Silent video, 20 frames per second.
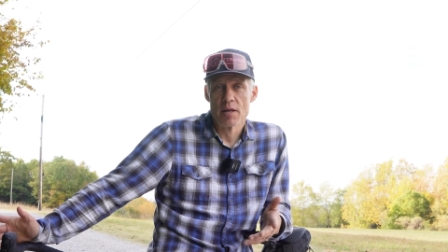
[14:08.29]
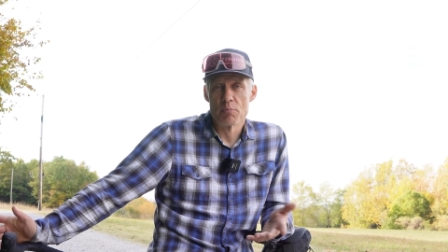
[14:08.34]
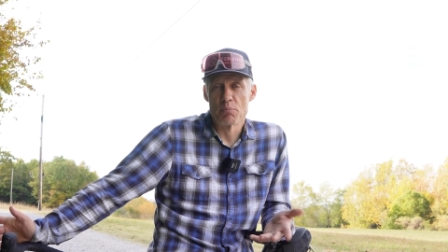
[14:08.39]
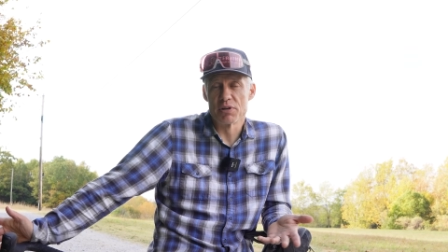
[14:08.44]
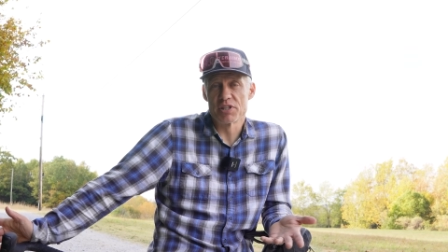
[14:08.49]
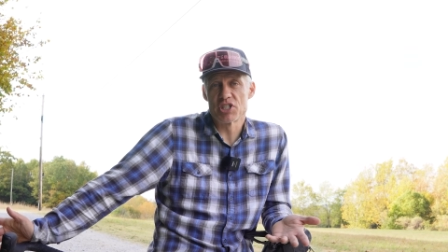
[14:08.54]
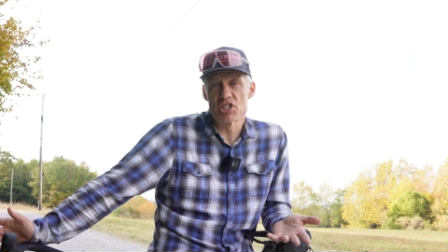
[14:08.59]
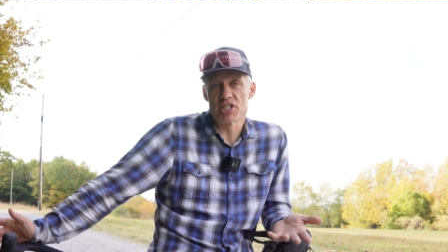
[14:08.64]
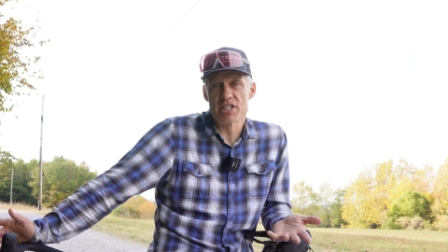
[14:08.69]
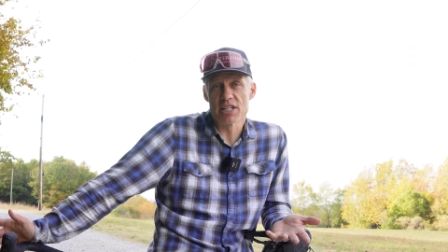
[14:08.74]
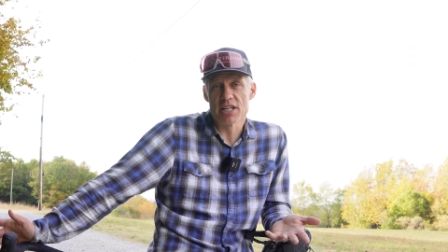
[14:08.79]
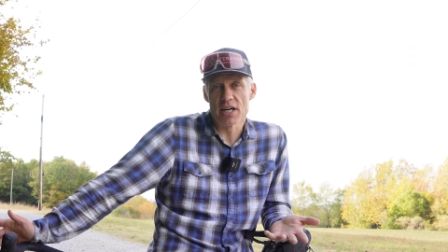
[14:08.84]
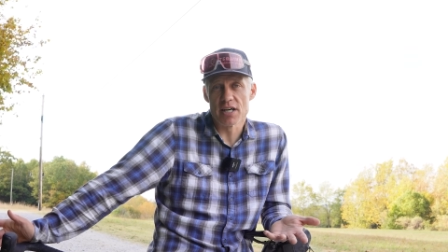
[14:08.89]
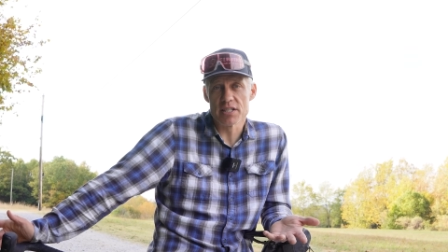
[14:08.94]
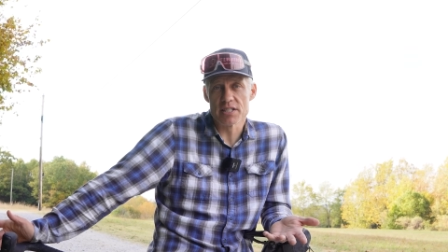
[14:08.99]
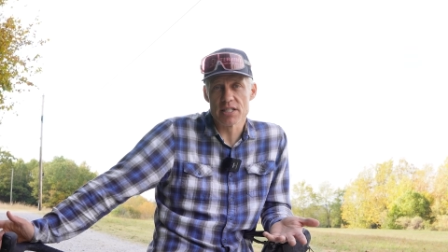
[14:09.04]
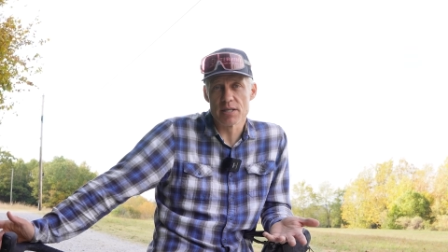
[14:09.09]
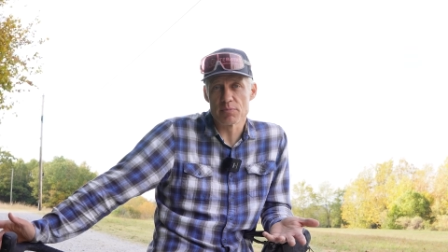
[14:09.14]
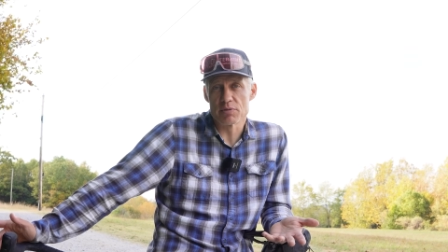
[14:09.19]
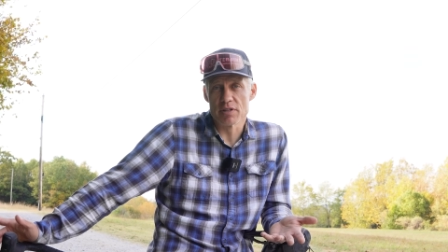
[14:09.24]
but just the
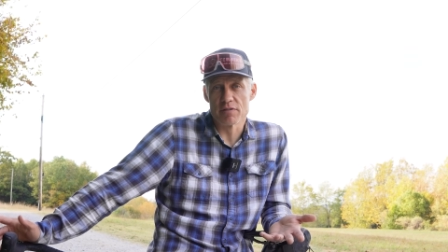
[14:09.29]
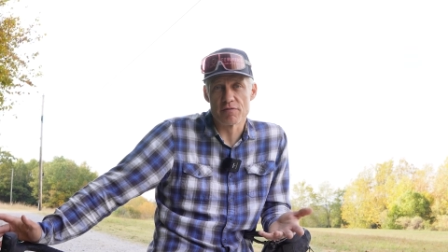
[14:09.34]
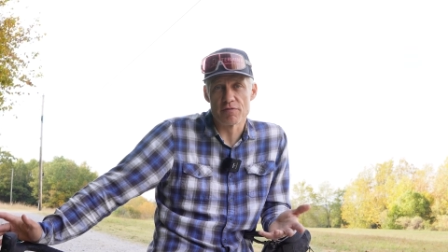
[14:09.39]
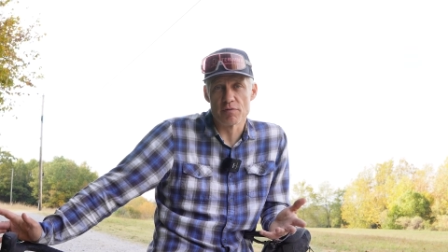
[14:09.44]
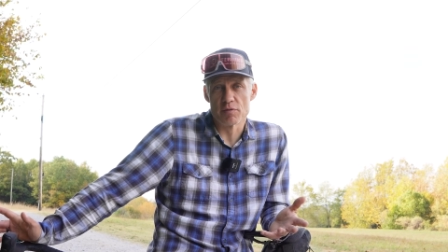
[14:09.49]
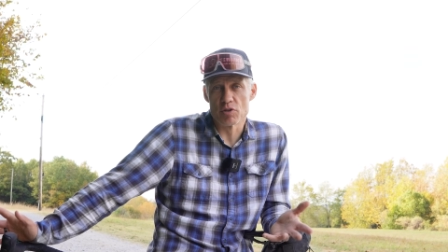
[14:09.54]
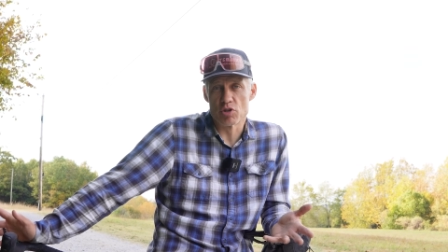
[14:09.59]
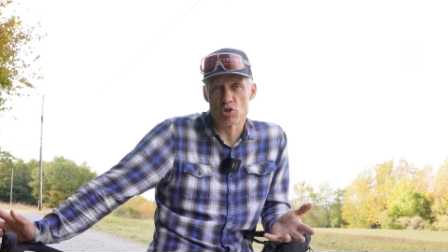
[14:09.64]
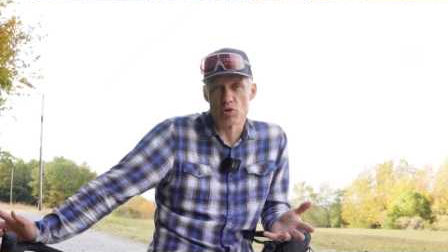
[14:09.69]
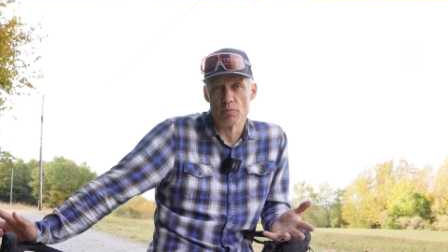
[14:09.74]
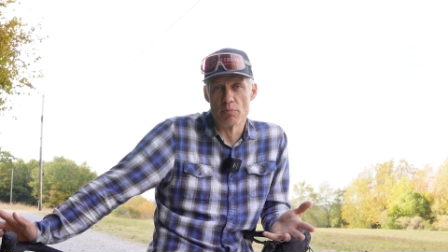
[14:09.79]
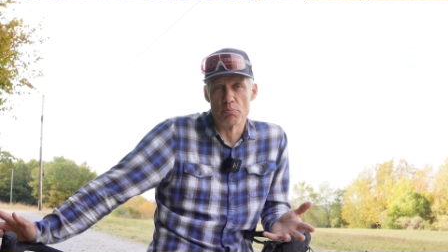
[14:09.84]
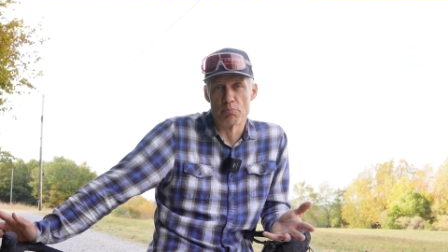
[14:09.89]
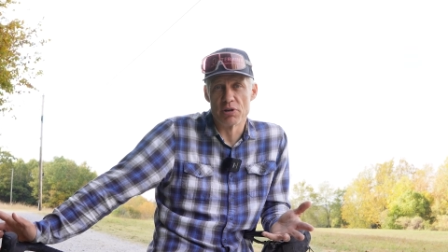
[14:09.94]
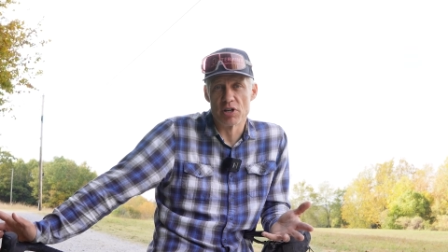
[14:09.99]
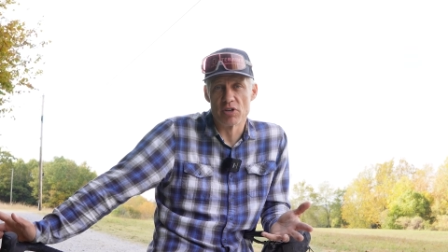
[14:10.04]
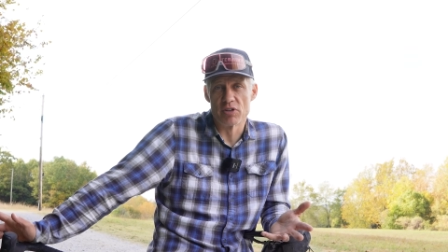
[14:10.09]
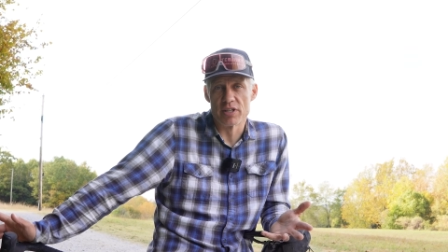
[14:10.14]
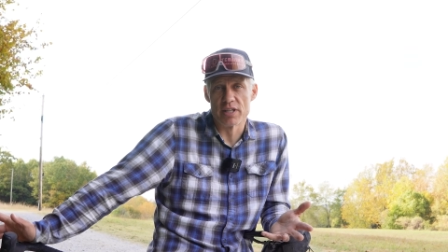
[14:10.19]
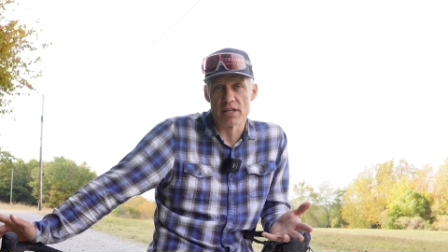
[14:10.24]
concept of
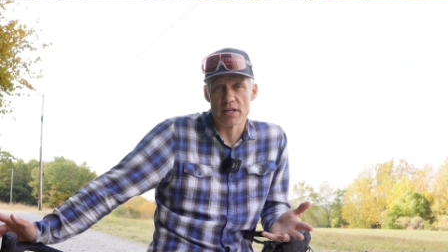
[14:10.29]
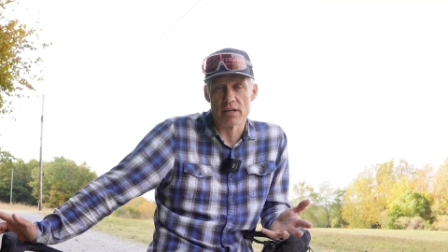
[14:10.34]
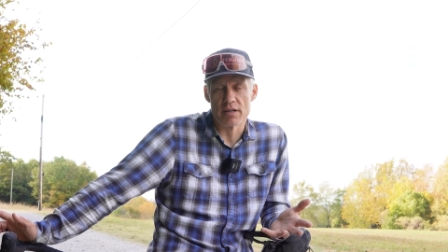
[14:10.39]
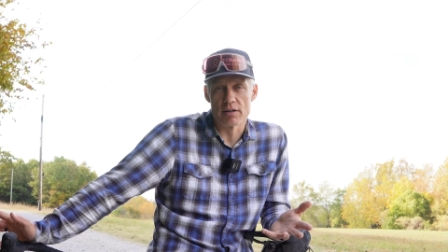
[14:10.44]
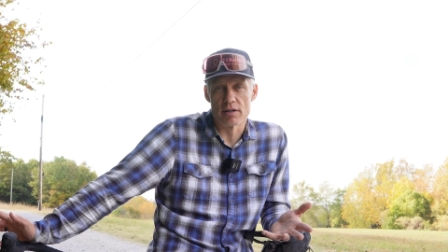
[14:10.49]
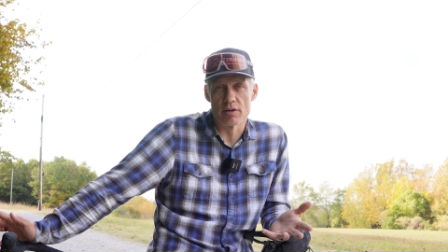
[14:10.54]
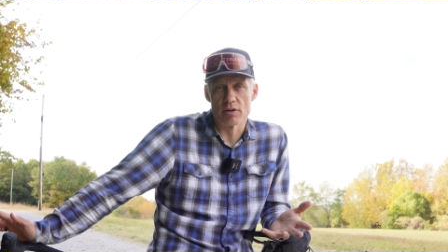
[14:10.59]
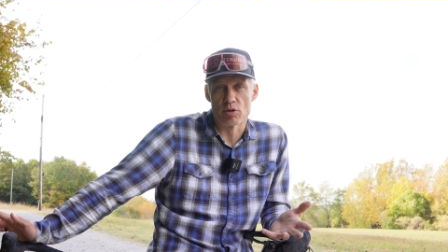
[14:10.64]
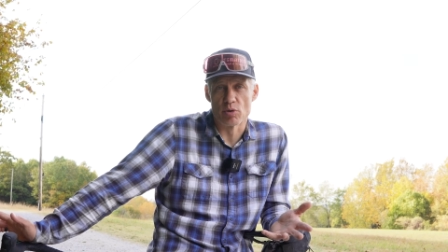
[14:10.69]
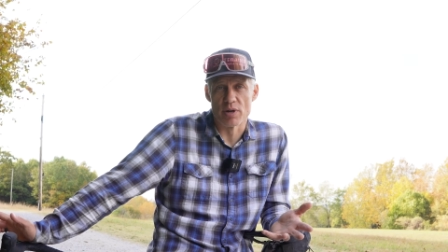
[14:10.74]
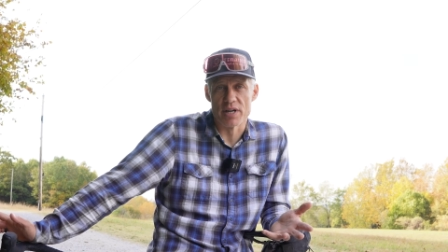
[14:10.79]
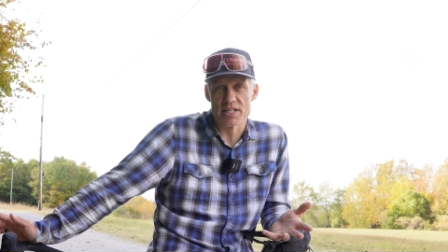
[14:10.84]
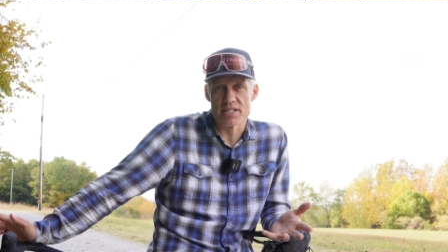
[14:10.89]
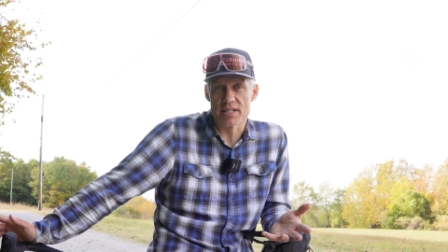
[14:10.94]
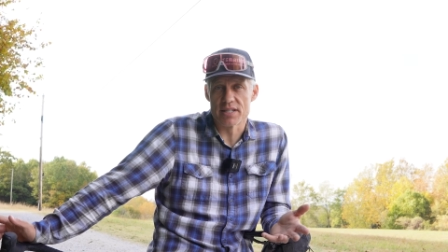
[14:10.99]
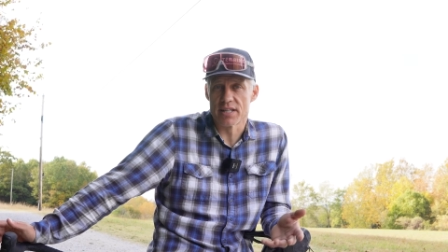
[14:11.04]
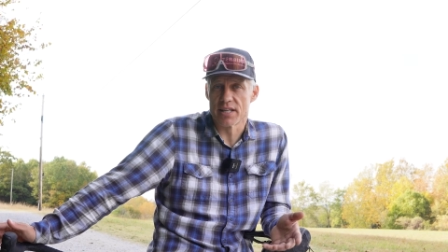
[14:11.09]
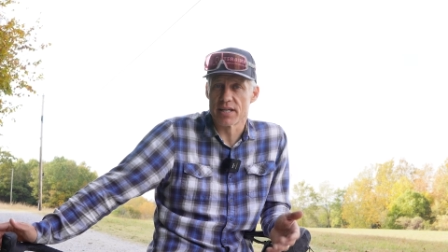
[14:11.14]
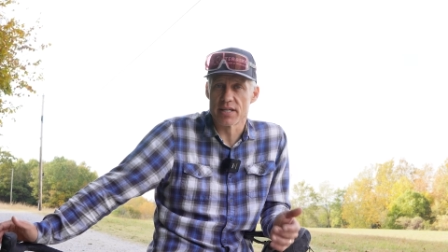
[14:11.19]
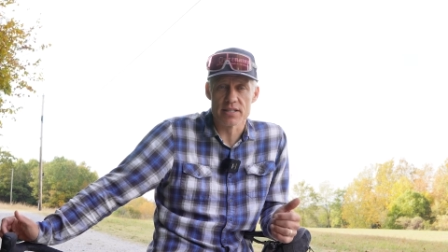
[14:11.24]
building
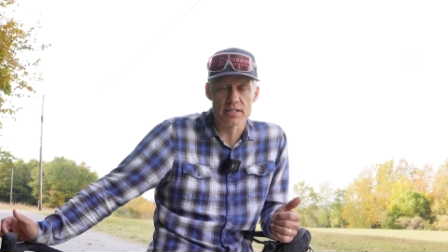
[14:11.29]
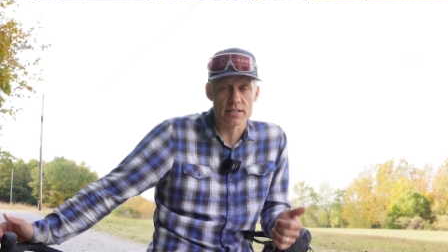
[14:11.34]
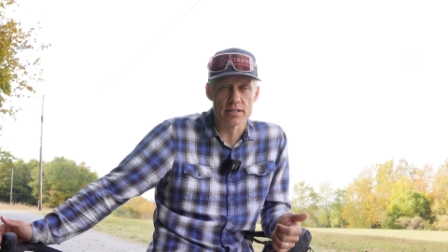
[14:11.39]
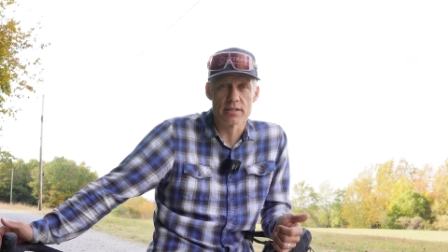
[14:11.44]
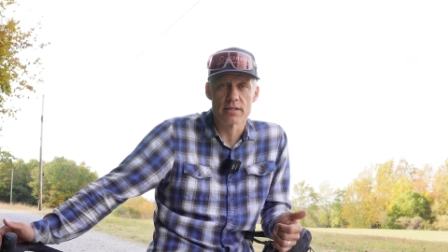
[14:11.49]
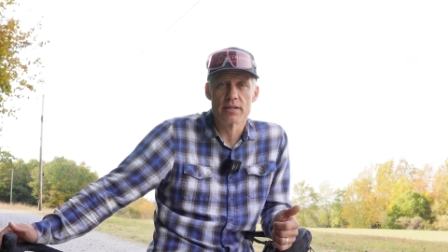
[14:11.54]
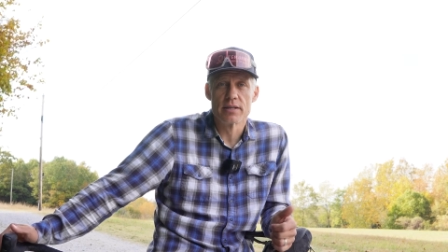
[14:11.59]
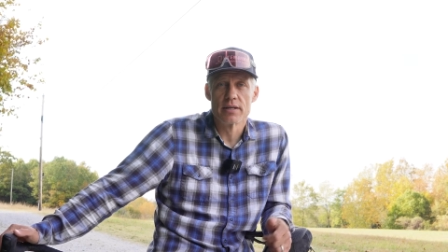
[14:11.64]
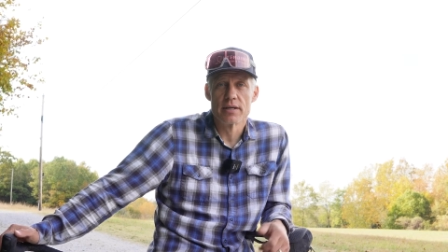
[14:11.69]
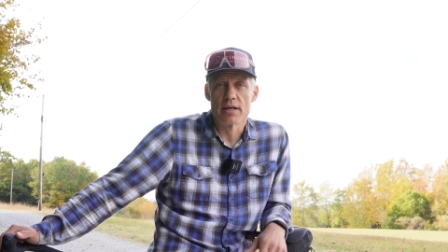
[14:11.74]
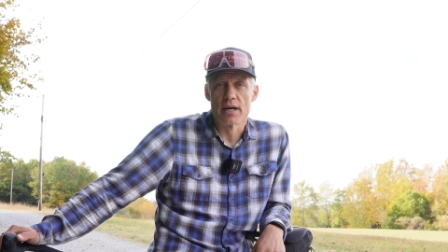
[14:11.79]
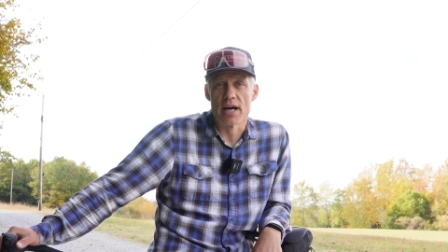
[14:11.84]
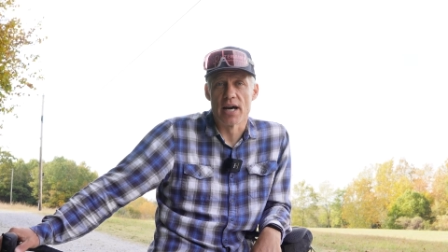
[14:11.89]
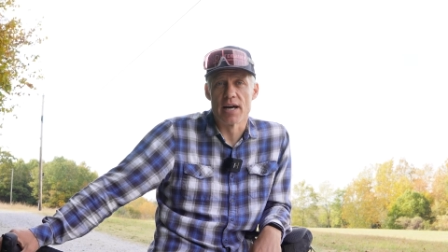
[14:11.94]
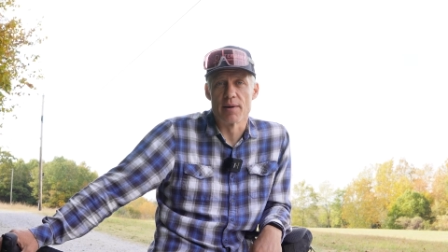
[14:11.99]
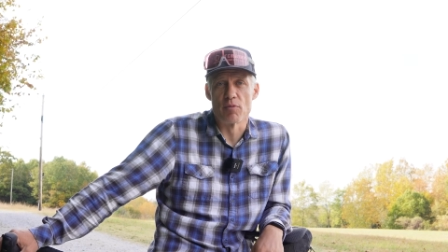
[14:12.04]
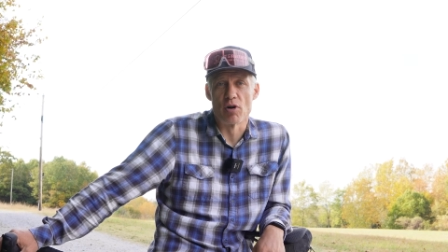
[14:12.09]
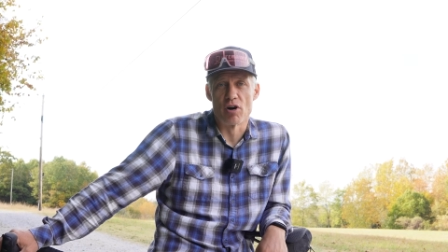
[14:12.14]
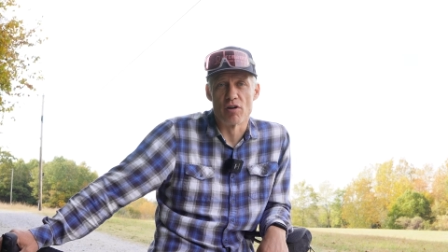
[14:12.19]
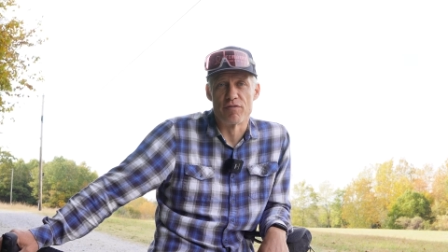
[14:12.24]
crazy things,
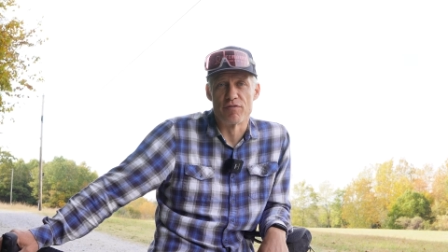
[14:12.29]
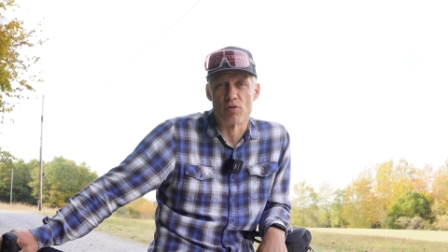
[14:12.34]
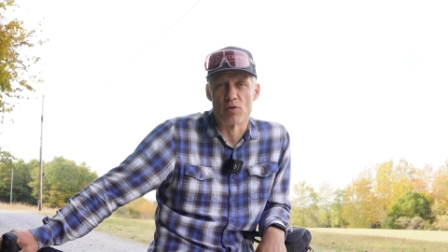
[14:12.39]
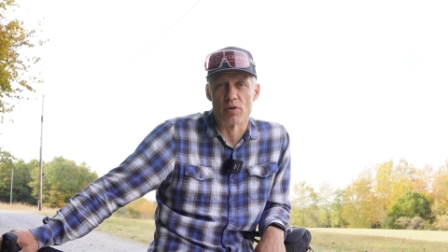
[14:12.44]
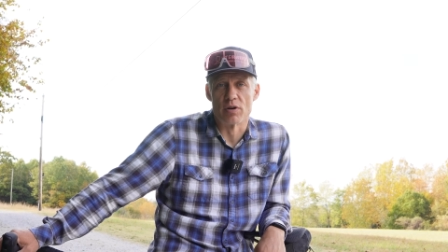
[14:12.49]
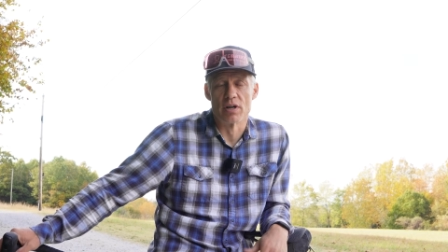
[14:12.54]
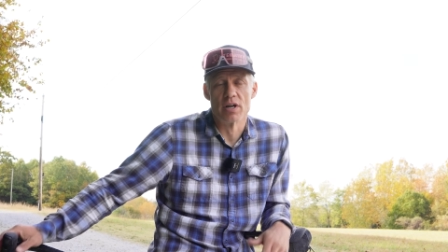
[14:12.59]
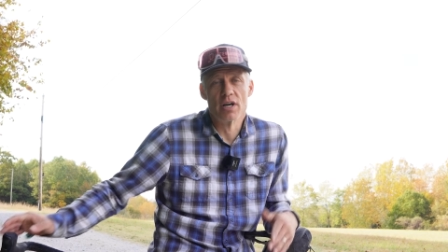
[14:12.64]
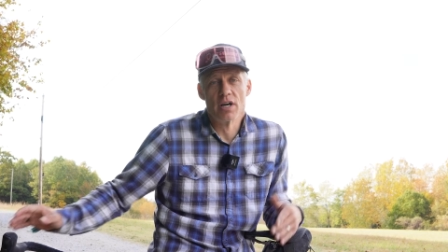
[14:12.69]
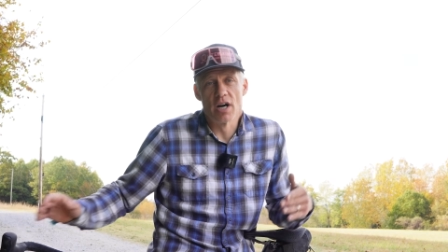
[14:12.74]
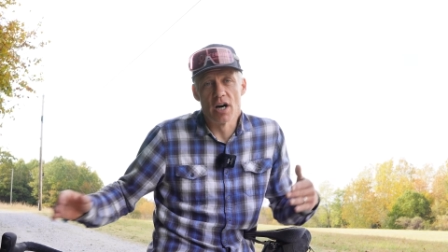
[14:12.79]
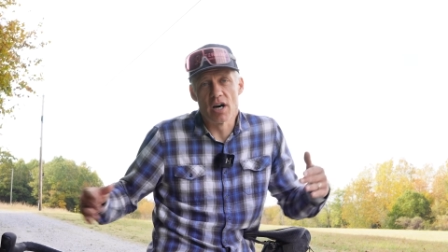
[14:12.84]
I'm all for.